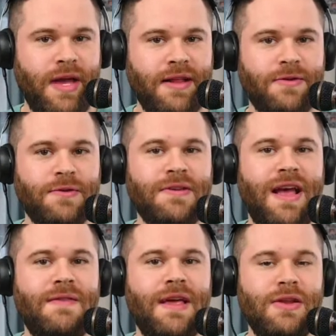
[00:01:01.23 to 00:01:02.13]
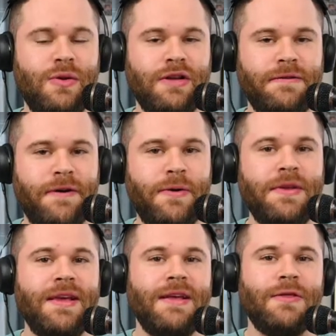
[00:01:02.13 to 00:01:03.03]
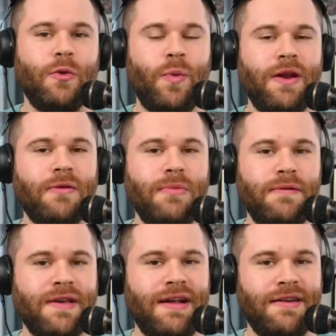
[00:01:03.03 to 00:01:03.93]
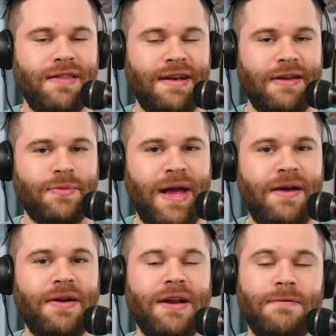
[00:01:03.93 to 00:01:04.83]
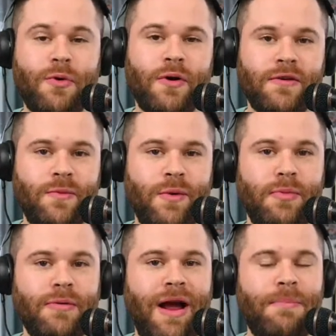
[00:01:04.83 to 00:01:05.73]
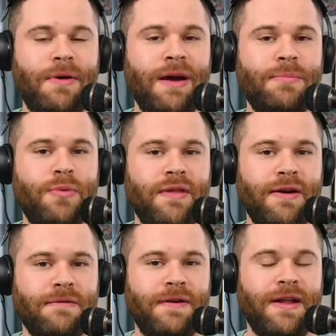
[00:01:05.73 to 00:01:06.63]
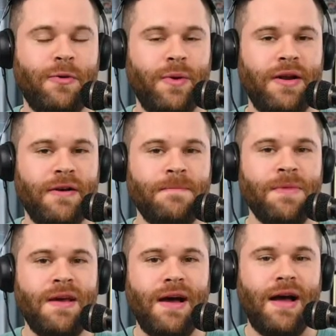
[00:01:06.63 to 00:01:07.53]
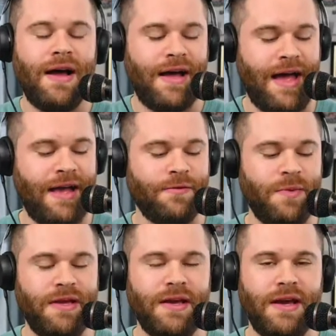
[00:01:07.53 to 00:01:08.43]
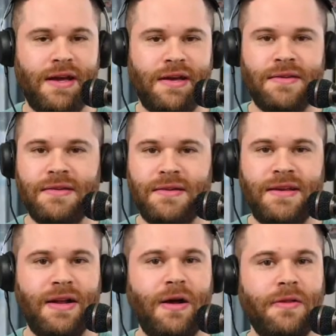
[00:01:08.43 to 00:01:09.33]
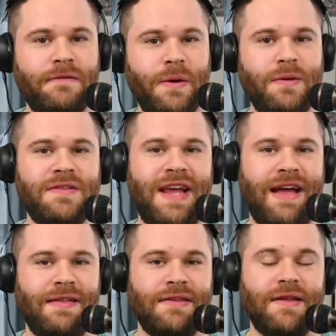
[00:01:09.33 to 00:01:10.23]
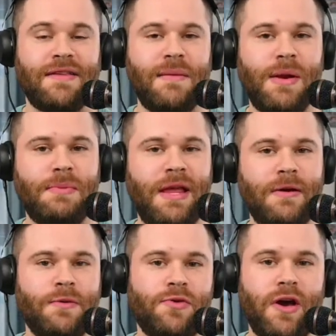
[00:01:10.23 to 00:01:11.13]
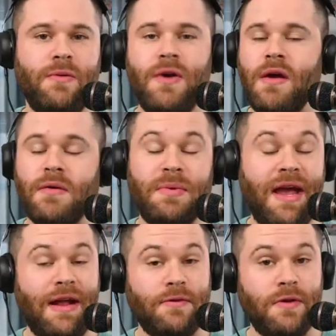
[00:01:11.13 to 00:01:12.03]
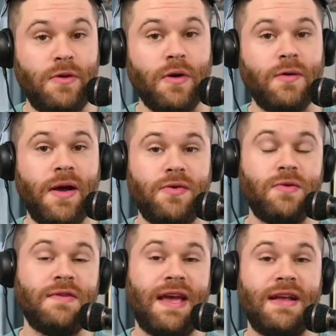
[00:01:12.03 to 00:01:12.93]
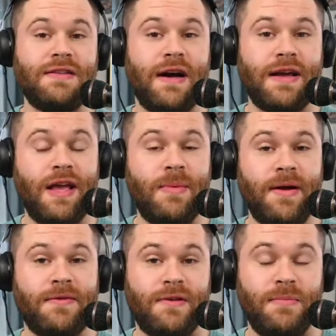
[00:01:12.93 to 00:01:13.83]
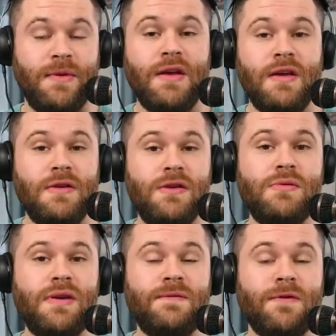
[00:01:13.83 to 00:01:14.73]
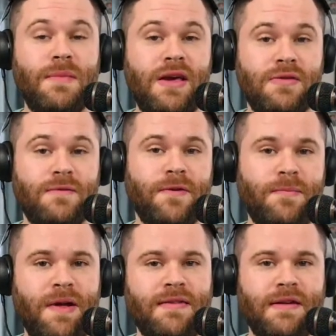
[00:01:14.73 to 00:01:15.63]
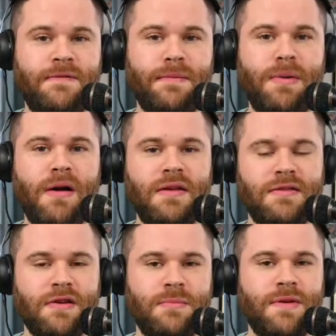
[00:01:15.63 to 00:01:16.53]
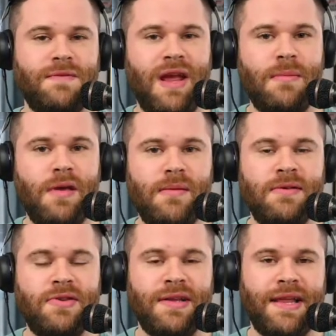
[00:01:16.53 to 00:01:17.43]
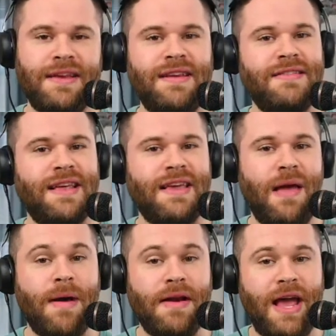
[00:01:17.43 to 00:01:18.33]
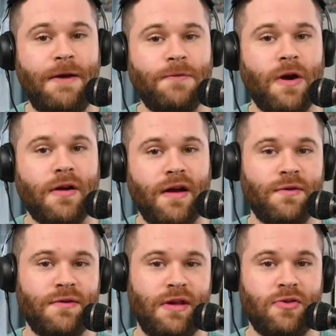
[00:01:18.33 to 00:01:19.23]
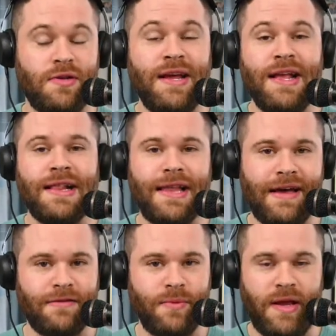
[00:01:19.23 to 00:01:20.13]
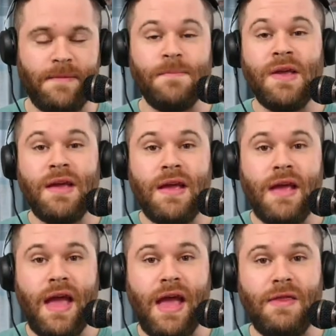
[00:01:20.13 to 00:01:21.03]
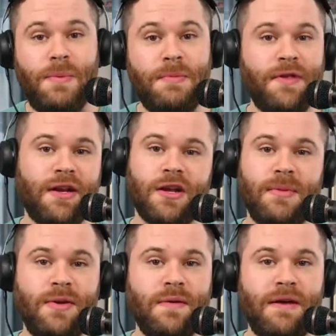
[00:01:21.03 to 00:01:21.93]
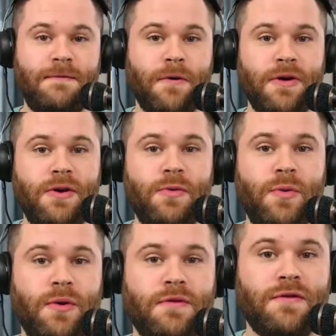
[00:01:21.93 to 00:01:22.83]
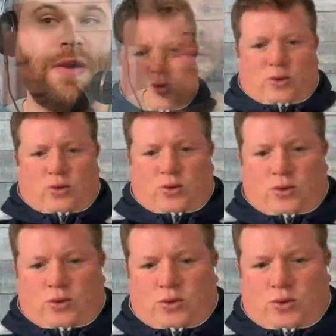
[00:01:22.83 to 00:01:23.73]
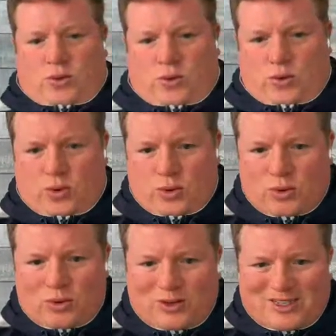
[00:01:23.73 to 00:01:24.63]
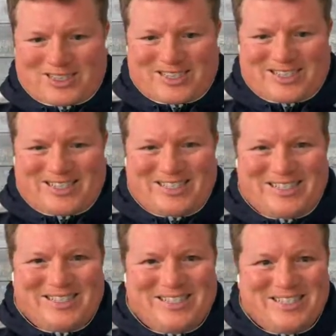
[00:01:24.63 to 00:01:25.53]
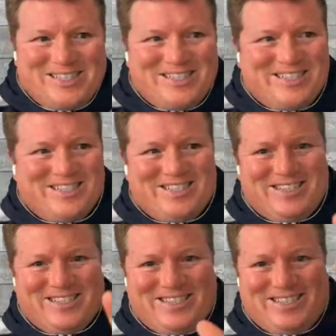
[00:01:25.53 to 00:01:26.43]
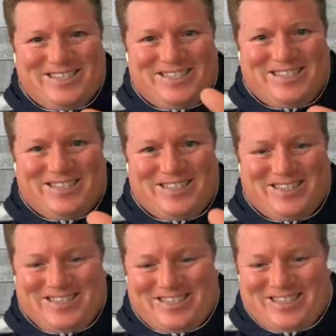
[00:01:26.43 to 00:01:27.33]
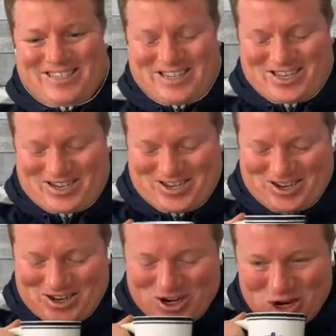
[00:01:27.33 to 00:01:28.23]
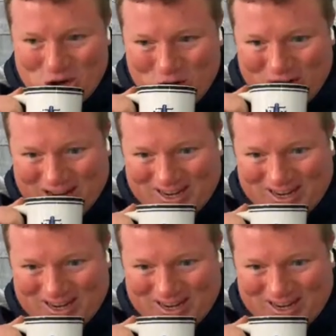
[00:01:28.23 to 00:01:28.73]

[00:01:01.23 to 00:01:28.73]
answers and then you get to vote. The winner moves on to the next round and of course we will be wrapping up with our final winner uh, as we uh, get all the votes tallied. So that's coming up later in the show. We'll be answering your questions and talking about some new information from Penn State football in terms of name, image, and likeness that came out after our conversation last week. And the people that are going to be doing that for you, we'll start with, as always, Nate Bauer, senior editor of Blue White Illustrated. Nate, welcome to the show.